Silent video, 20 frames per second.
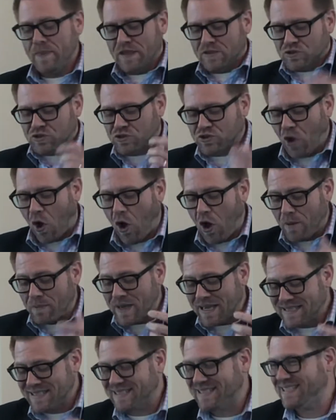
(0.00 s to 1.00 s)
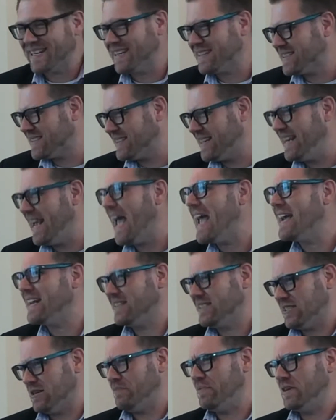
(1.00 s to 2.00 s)
Psalm
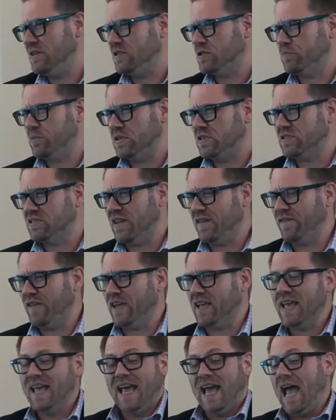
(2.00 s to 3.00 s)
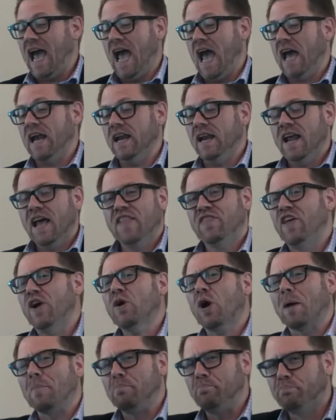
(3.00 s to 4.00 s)
68, to be specific. And
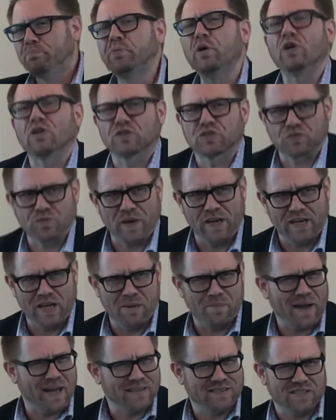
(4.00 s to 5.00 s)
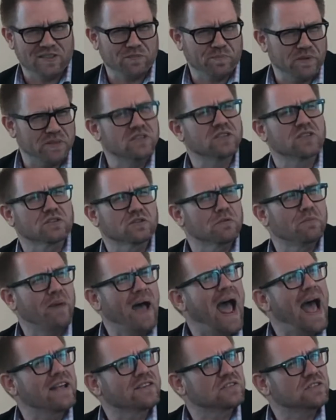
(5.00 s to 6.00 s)
there are books written about this particular
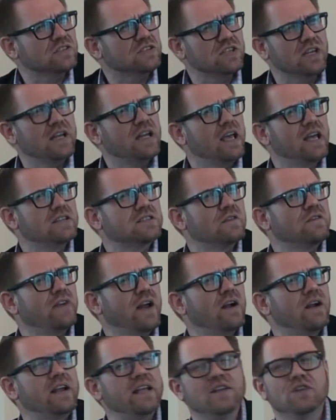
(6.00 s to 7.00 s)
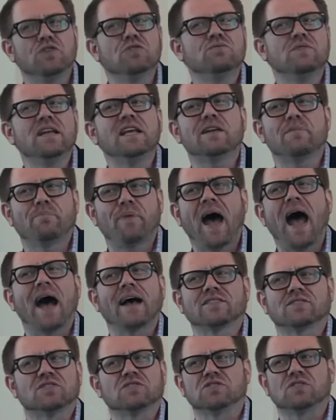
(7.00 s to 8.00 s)
passage. It's a very unique
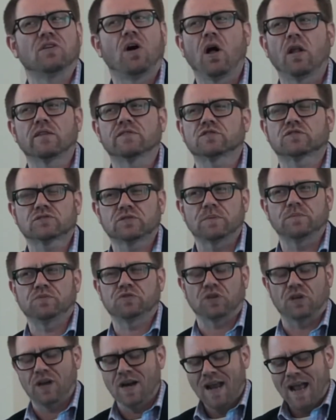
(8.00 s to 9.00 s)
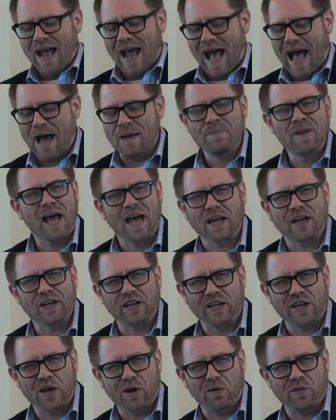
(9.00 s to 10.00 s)
passage in all of Scripture. I'm not going
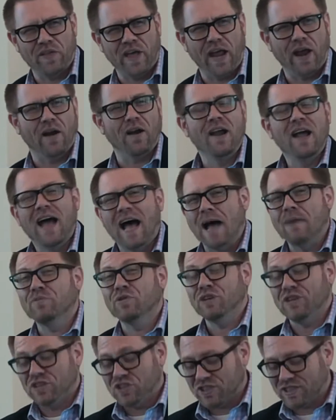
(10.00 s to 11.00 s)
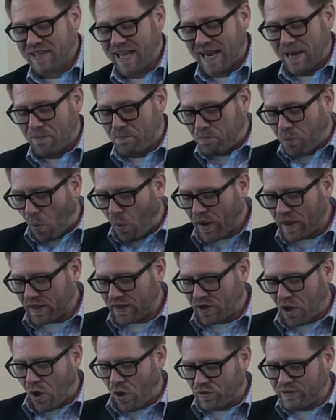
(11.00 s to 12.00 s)
to go there. I'm going to just kind of boil
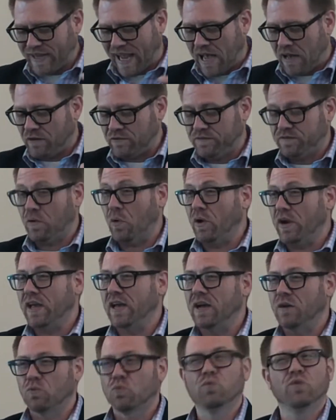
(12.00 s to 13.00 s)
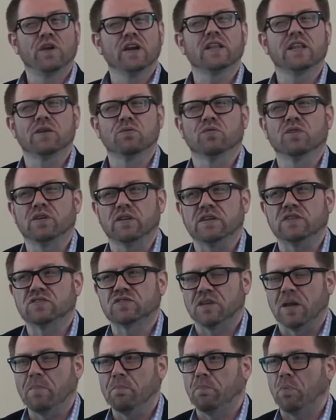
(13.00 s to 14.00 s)
it all down for you. Really, really
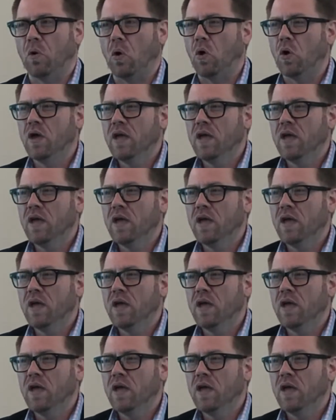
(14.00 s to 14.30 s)
simple.